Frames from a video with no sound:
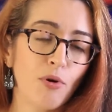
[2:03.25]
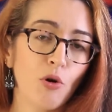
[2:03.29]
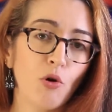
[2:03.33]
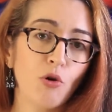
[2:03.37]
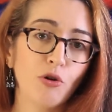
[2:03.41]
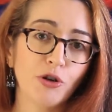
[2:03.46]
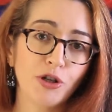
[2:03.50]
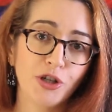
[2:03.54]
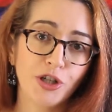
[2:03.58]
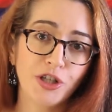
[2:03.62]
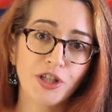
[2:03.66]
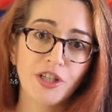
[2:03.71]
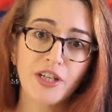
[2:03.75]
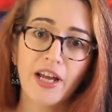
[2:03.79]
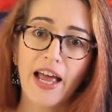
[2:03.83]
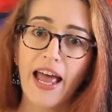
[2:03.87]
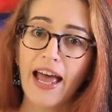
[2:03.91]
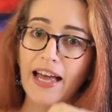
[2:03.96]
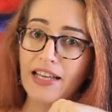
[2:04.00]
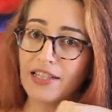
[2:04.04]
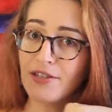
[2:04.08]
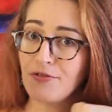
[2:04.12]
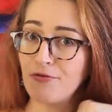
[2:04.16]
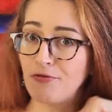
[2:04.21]
pushed
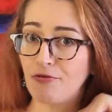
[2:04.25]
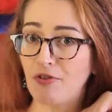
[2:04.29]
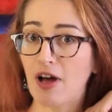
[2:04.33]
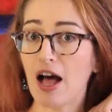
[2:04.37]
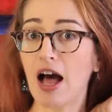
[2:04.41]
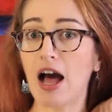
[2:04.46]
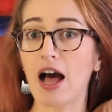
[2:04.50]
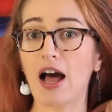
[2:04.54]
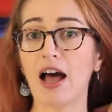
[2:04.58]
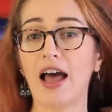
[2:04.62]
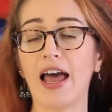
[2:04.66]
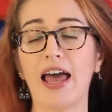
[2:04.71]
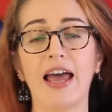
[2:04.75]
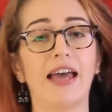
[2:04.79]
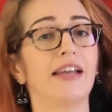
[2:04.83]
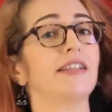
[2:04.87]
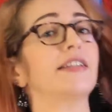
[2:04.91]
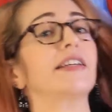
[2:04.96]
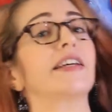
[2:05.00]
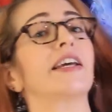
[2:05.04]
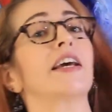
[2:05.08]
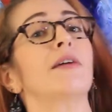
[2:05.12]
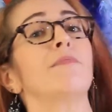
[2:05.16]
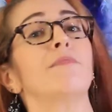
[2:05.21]
as far as
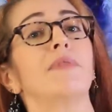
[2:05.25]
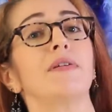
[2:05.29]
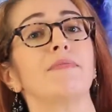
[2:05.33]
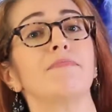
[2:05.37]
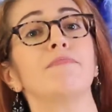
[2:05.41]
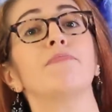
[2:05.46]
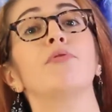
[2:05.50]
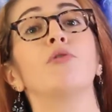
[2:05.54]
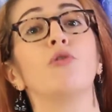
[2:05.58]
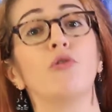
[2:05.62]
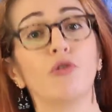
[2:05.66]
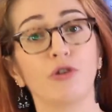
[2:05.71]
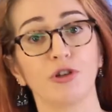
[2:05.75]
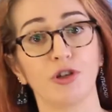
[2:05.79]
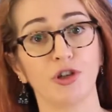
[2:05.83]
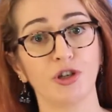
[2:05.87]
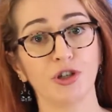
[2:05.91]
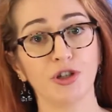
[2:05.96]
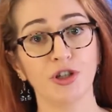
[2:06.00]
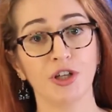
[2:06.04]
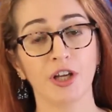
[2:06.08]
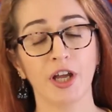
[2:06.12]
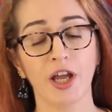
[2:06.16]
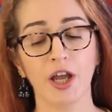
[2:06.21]
it can be
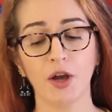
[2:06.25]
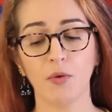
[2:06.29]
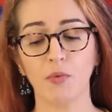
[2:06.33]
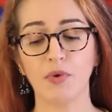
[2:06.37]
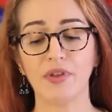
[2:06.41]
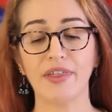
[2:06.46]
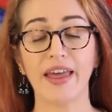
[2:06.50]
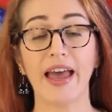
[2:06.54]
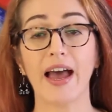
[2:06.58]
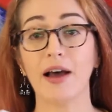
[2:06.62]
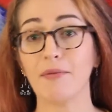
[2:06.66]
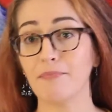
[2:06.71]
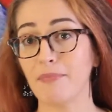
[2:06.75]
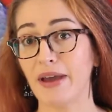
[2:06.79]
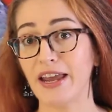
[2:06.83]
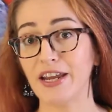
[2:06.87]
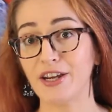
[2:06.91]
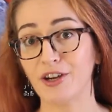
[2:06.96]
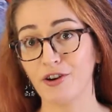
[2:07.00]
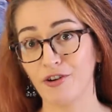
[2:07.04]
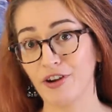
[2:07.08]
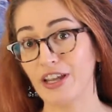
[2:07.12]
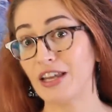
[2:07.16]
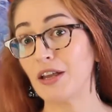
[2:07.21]
pushed without
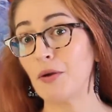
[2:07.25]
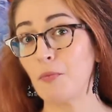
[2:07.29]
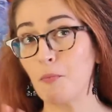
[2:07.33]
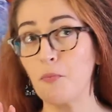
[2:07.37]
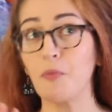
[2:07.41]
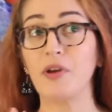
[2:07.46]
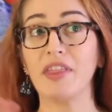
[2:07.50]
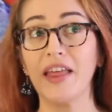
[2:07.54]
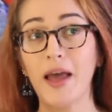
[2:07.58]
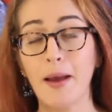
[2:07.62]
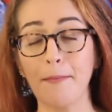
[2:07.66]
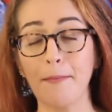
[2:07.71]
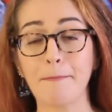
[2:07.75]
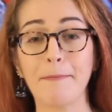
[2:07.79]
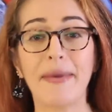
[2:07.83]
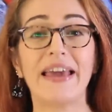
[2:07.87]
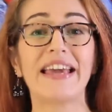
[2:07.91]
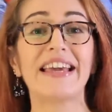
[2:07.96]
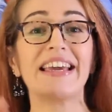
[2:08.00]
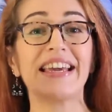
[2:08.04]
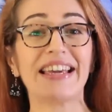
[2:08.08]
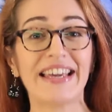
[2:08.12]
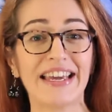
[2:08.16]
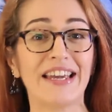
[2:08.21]

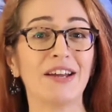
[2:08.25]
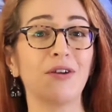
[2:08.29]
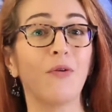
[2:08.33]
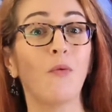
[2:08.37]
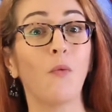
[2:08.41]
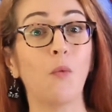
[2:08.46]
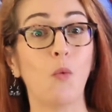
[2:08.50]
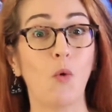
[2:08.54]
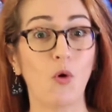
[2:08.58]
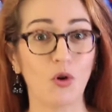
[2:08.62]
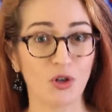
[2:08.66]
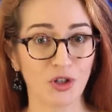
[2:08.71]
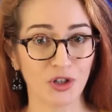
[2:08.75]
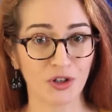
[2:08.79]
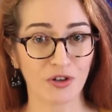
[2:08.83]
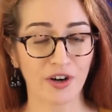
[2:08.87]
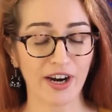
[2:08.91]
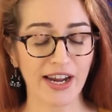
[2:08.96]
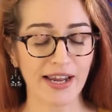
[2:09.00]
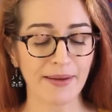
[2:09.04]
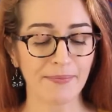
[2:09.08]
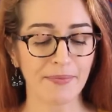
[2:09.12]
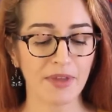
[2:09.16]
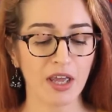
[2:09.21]
making it
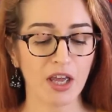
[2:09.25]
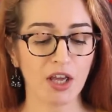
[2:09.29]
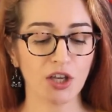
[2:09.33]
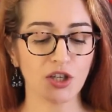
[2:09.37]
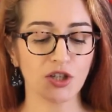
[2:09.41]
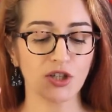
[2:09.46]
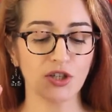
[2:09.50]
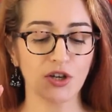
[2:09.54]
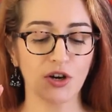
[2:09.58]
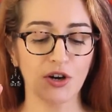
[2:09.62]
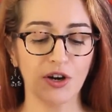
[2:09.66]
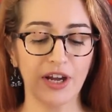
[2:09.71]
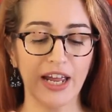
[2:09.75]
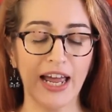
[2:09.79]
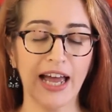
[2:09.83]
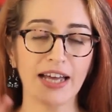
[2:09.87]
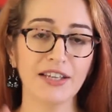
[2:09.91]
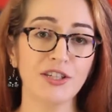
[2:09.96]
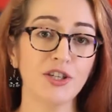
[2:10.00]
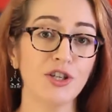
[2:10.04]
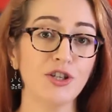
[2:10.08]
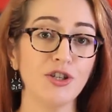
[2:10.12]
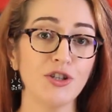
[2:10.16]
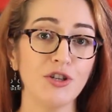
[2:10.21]
watery. So it
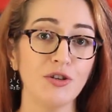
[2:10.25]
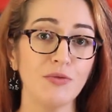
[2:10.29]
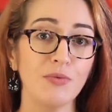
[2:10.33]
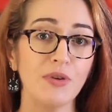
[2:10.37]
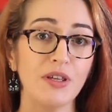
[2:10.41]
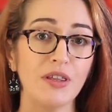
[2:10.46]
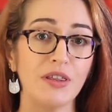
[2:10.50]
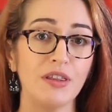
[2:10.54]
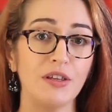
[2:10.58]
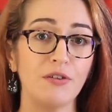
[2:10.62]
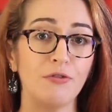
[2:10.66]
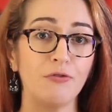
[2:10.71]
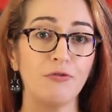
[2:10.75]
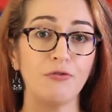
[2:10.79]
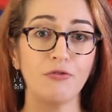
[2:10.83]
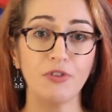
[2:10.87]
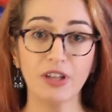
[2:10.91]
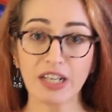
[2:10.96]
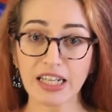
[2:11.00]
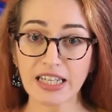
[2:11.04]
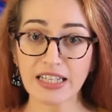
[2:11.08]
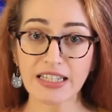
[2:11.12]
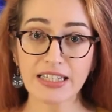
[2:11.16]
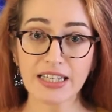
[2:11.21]
has to do with the
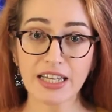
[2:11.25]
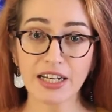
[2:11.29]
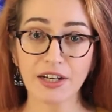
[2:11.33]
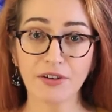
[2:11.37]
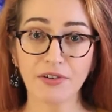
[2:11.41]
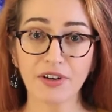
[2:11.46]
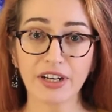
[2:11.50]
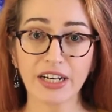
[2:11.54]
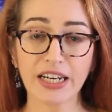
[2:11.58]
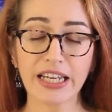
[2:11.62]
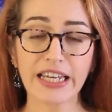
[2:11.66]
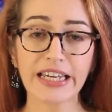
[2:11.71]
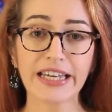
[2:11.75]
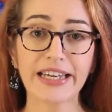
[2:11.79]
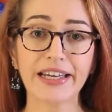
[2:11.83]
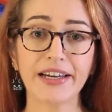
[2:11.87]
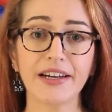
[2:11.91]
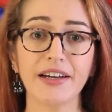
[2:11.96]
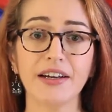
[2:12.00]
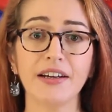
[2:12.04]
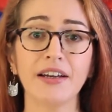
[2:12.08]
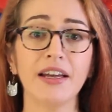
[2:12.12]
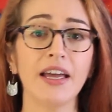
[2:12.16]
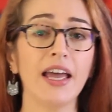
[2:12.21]
fillers that are in
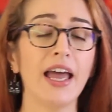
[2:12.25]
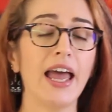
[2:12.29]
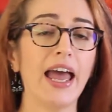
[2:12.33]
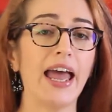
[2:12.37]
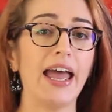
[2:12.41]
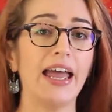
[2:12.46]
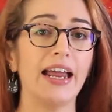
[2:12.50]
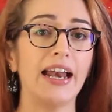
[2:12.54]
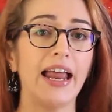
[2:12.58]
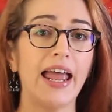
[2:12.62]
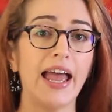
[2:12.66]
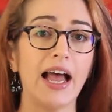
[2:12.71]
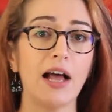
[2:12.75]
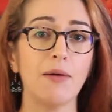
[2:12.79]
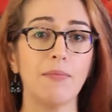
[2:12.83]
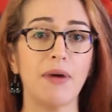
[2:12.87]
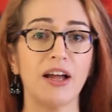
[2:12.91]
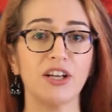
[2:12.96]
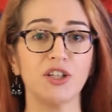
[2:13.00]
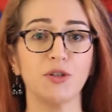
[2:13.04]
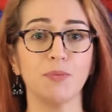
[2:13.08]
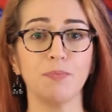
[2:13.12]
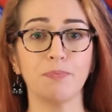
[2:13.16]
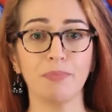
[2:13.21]
here and how
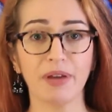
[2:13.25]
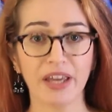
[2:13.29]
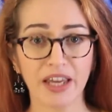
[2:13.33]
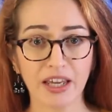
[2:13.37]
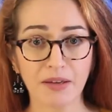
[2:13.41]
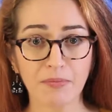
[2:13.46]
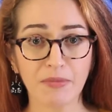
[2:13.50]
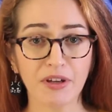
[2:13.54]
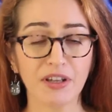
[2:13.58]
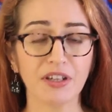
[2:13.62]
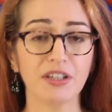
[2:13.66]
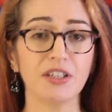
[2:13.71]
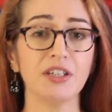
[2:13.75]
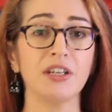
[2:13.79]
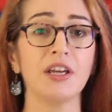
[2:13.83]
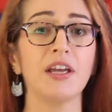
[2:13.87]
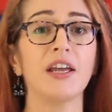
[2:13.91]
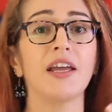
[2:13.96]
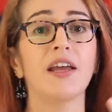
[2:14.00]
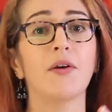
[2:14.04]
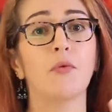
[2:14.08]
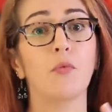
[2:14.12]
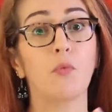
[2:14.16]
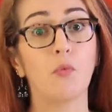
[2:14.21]
much pigment
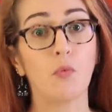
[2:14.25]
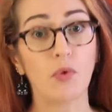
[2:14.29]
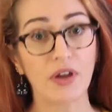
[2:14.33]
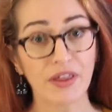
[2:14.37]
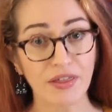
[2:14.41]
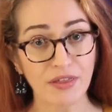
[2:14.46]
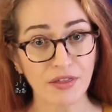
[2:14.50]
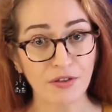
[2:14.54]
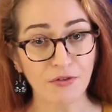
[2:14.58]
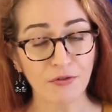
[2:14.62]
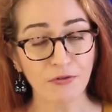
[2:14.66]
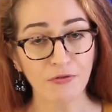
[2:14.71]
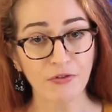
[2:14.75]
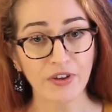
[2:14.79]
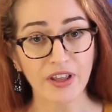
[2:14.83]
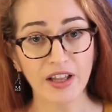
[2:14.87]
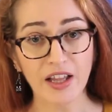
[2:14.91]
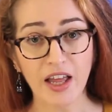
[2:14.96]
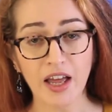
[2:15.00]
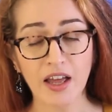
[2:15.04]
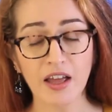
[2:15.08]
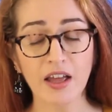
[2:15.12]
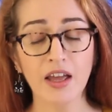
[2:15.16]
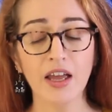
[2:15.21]
with the
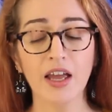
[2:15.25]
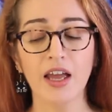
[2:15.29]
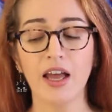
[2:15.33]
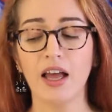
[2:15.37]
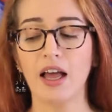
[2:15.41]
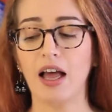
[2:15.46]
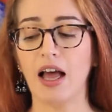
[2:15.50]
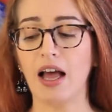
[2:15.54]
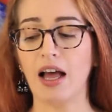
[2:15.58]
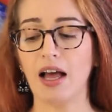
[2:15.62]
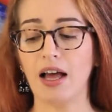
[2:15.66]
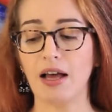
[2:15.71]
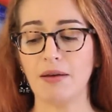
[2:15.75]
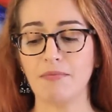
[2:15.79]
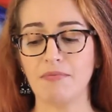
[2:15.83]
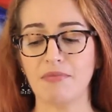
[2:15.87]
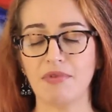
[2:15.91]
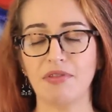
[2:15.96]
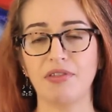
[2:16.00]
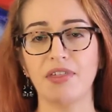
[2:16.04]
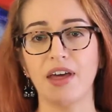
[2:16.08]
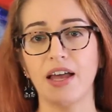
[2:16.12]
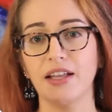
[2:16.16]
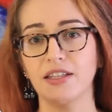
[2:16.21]
filler.
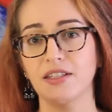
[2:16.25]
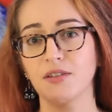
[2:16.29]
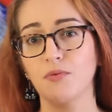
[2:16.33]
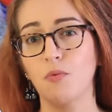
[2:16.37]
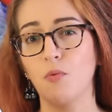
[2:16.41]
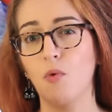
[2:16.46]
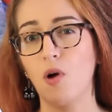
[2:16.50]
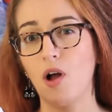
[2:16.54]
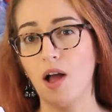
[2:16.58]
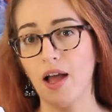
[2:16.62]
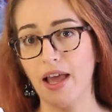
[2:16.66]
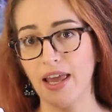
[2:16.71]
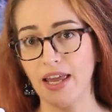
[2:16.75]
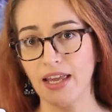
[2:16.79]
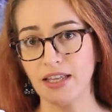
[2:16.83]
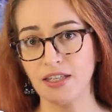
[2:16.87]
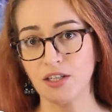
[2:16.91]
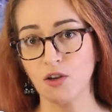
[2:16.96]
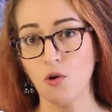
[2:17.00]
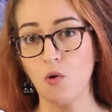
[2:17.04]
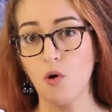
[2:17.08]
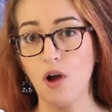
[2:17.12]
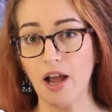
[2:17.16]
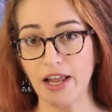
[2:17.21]
That's why it's
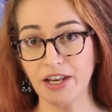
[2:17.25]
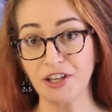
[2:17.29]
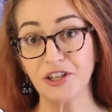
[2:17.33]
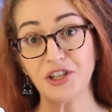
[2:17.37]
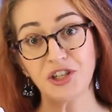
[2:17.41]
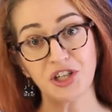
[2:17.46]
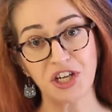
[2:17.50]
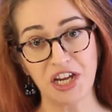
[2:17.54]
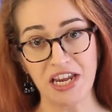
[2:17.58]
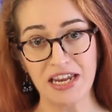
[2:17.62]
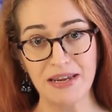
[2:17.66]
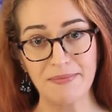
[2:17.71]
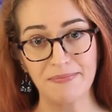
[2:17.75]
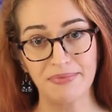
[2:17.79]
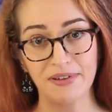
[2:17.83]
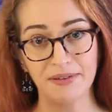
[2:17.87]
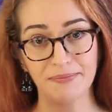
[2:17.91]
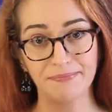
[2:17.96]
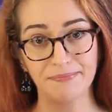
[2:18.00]
quite cheap.